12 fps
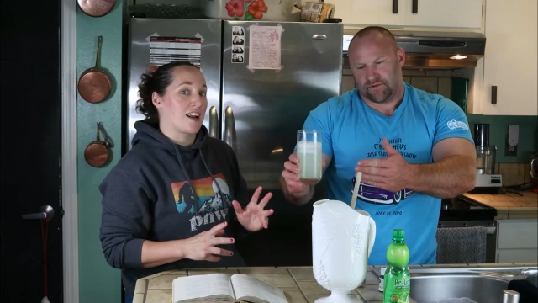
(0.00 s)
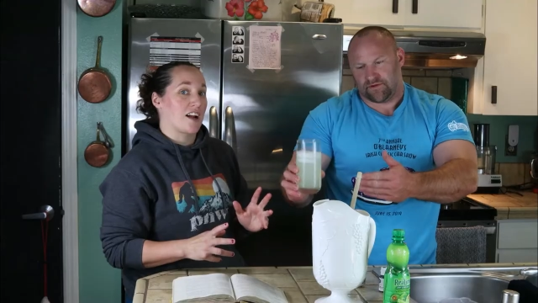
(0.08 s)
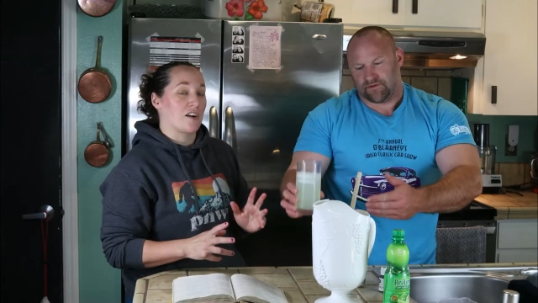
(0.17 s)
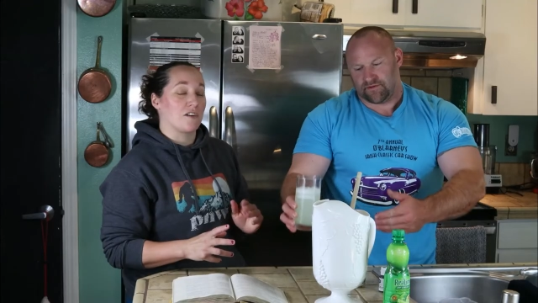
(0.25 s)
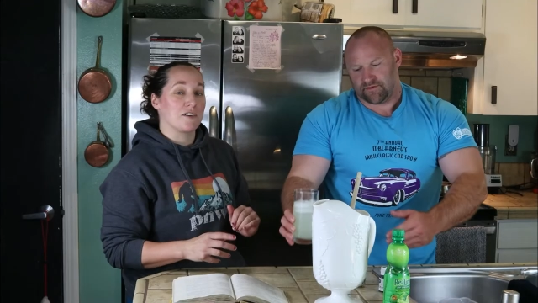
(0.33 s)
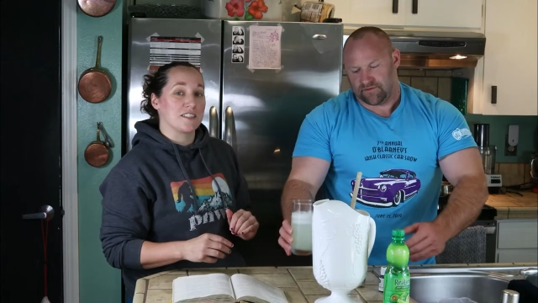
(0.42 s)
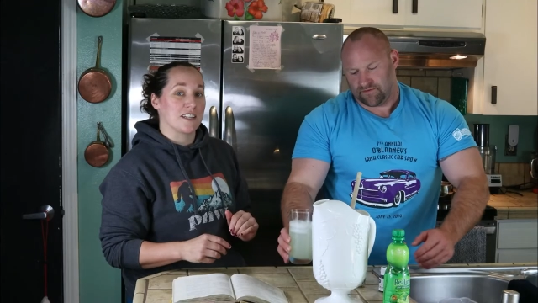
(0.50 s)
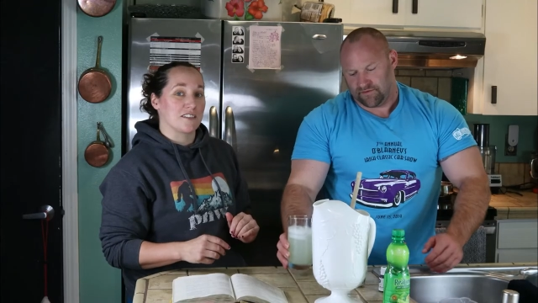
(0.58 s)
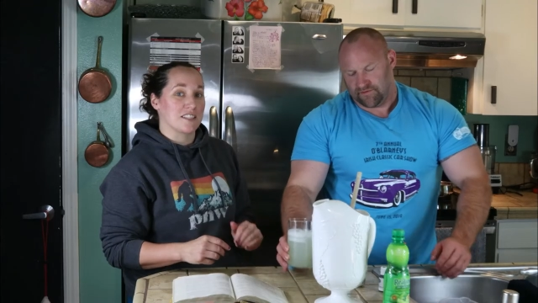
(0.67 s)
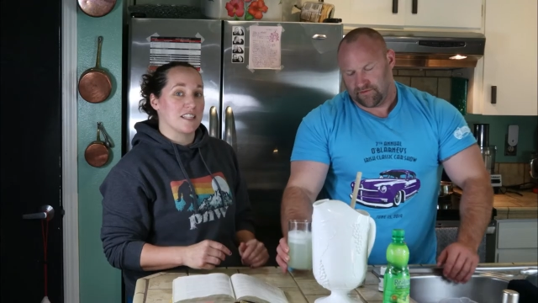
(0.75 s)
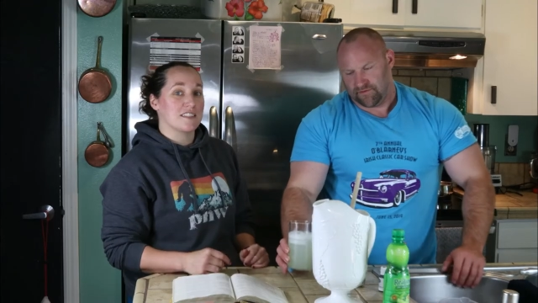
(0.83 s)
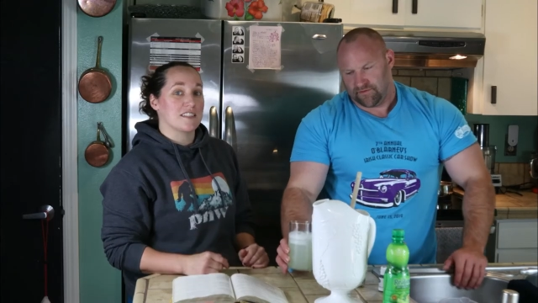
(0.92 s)
Speaker 1: and I are always
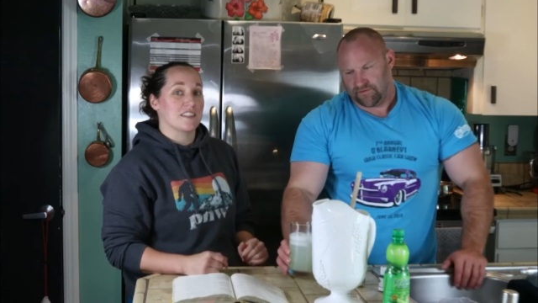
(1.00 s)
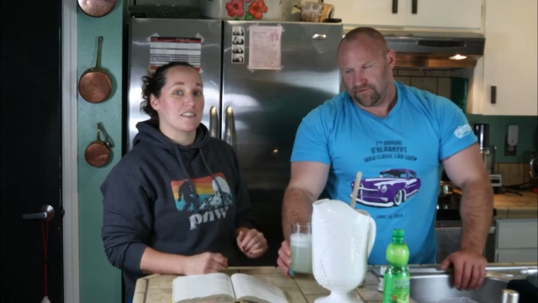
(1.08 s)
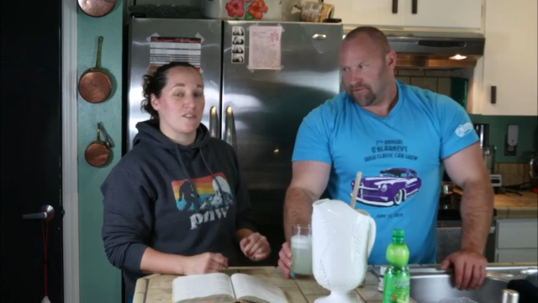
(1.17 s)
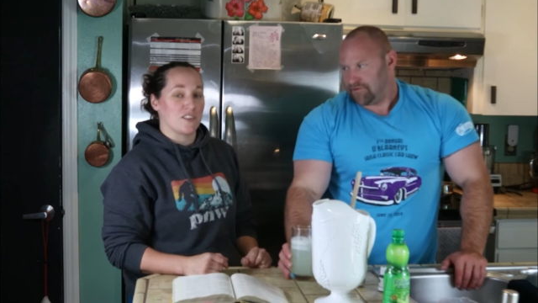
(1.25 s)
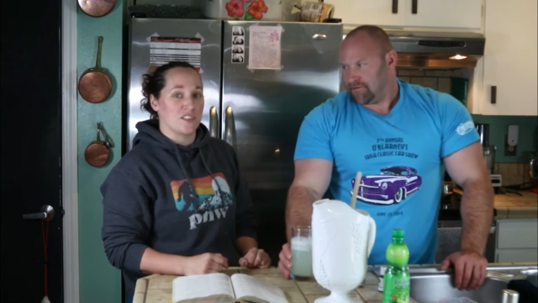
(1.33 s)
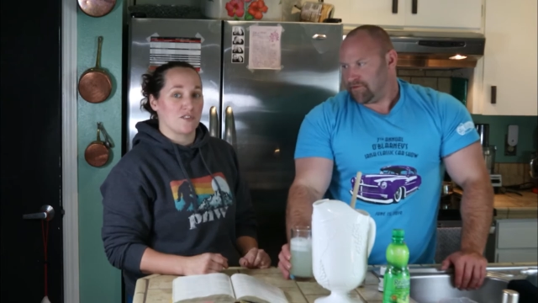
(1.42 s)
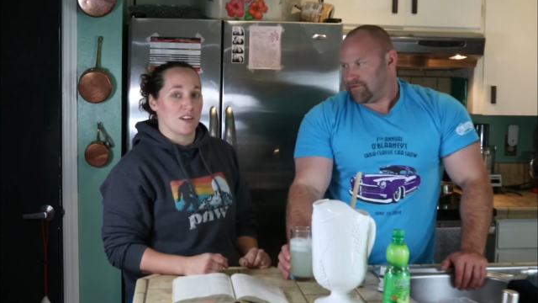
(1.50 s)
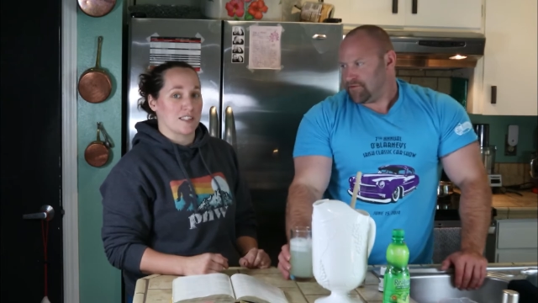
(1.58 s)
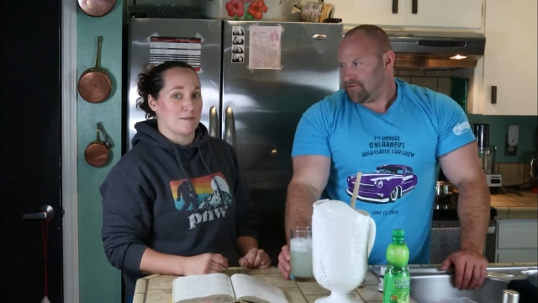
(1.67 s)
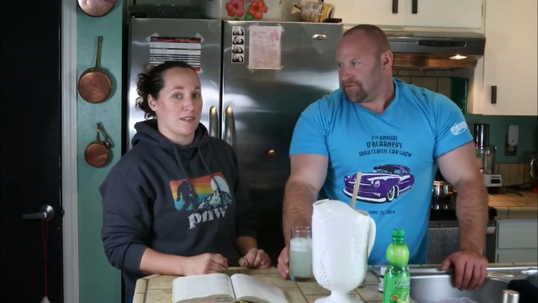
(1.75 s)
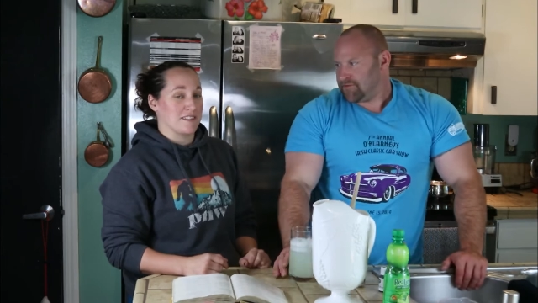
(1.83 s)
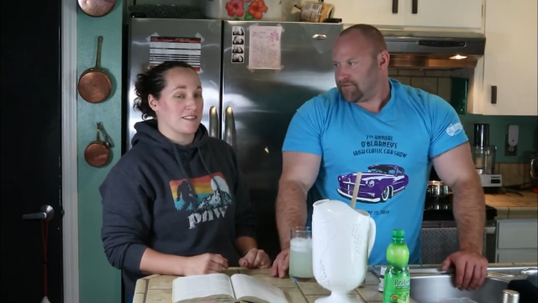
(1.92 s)
here taste testing vintage
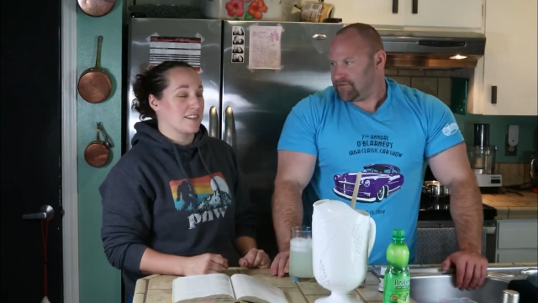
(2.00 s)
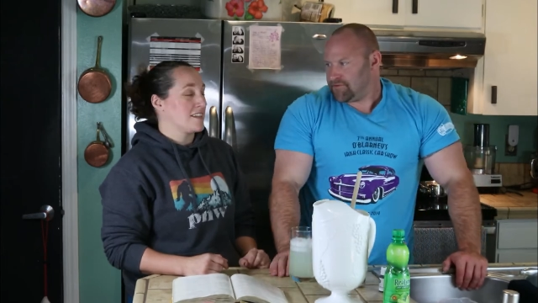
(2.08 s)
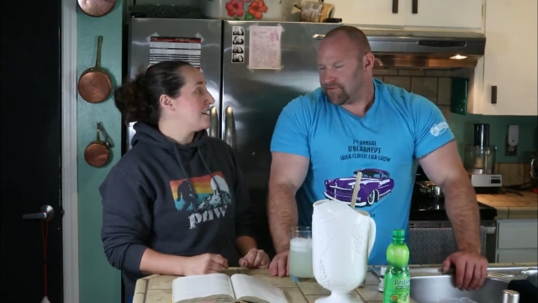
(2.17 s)
recipes.